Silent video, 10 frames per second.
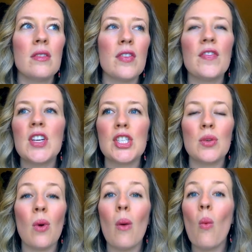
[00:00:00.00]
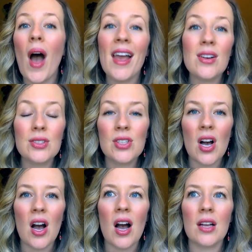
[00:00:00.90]
For fish, you want wild
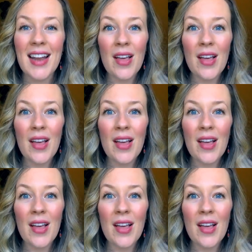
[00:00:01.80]
caught.